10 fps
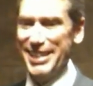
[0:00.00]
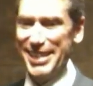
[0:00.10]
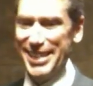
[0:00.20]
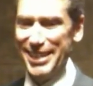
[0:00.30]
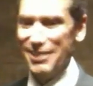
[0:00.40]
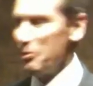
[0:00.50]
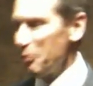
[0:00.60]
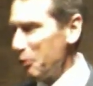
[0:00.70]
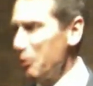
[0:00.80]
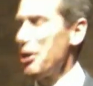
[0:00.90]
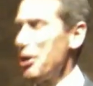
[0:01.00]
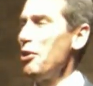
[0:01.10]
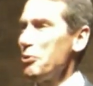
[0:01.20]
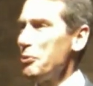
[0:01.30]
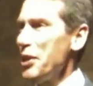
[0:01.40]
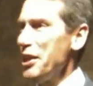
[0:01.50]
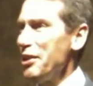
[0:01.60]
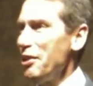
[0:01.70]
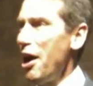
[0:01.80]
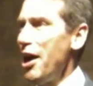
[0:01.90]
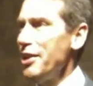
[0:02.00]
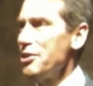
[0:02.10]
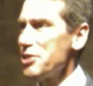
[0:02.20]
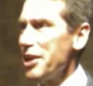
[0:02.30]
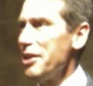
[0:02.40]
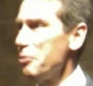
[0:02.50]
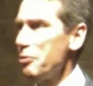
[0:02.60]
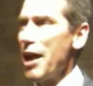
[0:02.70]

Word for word: Uh, we learned to color within the lines, uh,